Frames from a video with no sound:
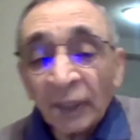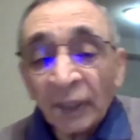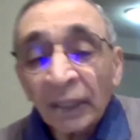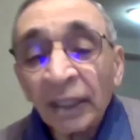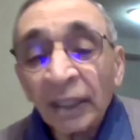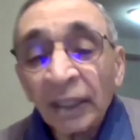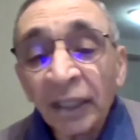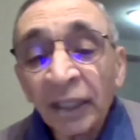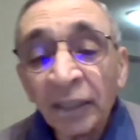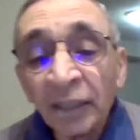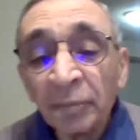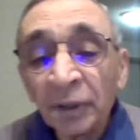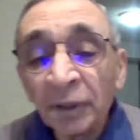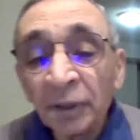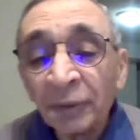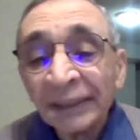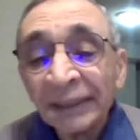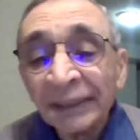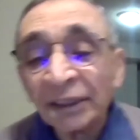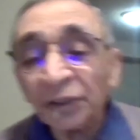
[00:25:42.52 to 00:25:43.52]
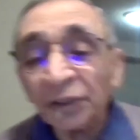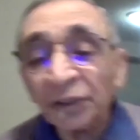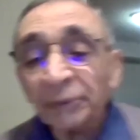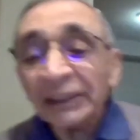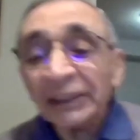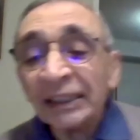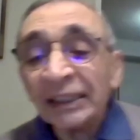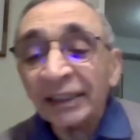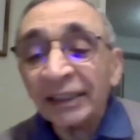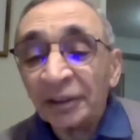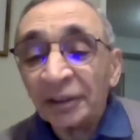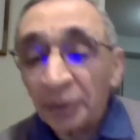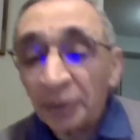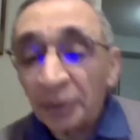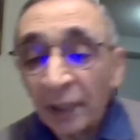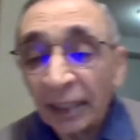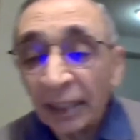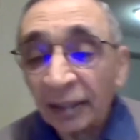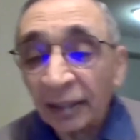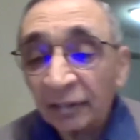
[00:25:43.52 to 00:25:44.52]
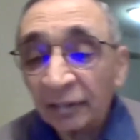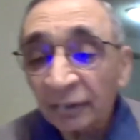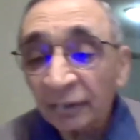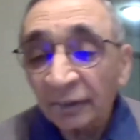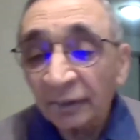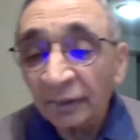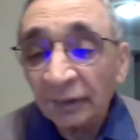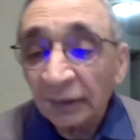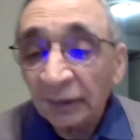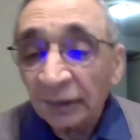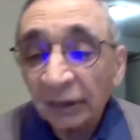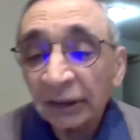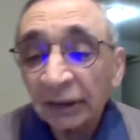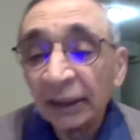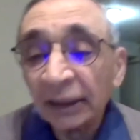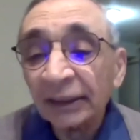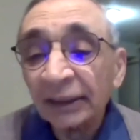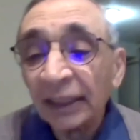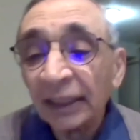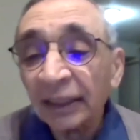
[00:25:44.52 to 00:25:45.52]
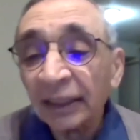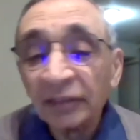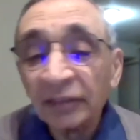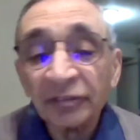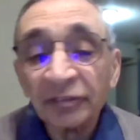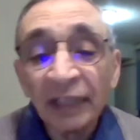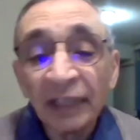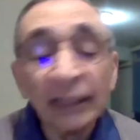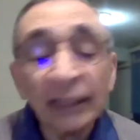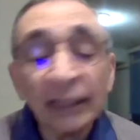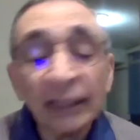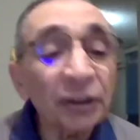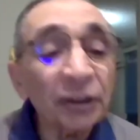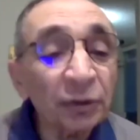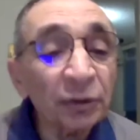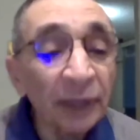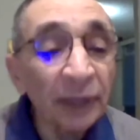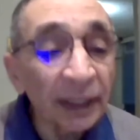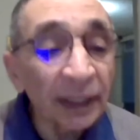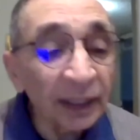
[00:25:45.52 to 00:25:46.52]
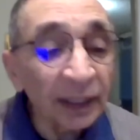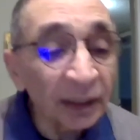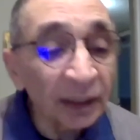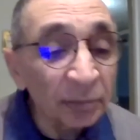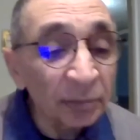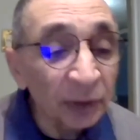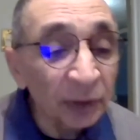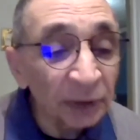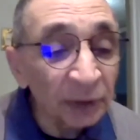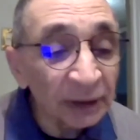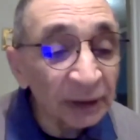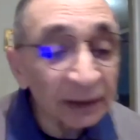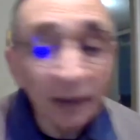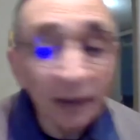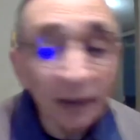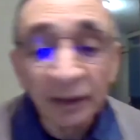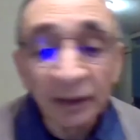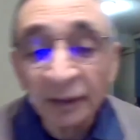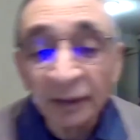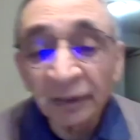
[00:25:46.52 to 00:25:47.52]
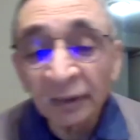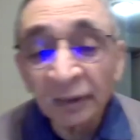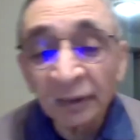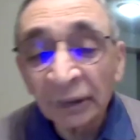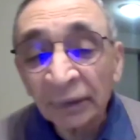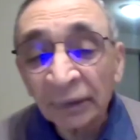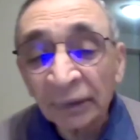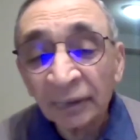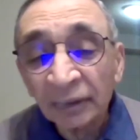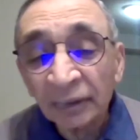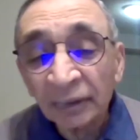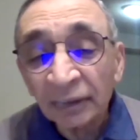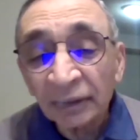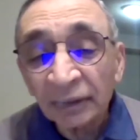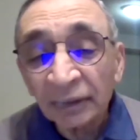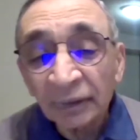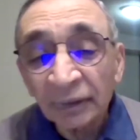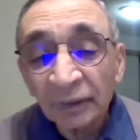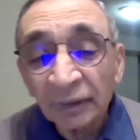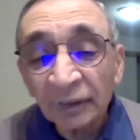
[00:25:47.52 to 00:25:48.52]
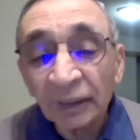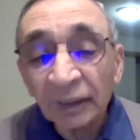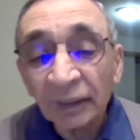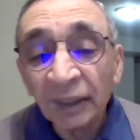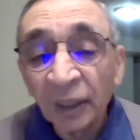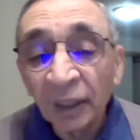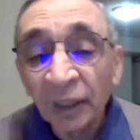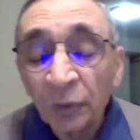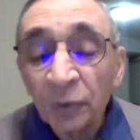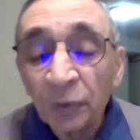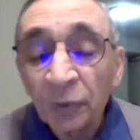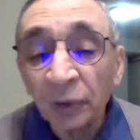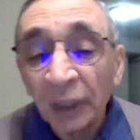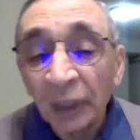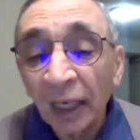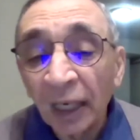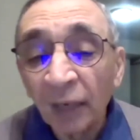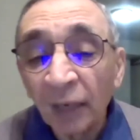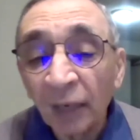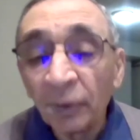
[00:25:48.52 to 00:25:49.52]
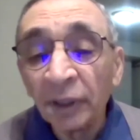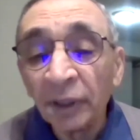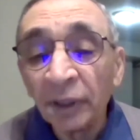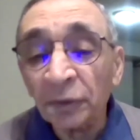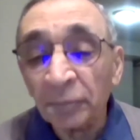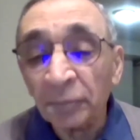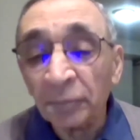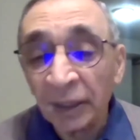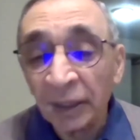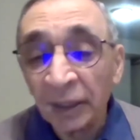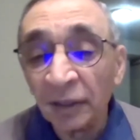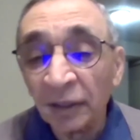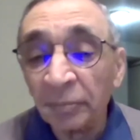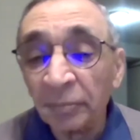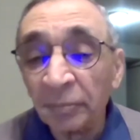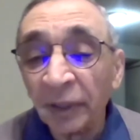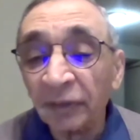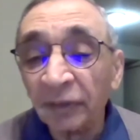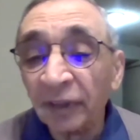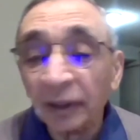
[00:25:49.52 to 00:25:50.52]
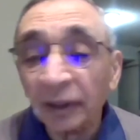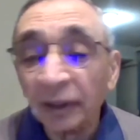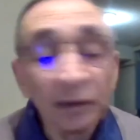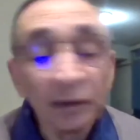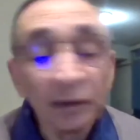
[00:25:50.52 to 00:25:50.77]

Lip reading: The cable quite sweetly inquired, just like a father inquiring about his son. And I quote, "How are you, my dear Merwan?"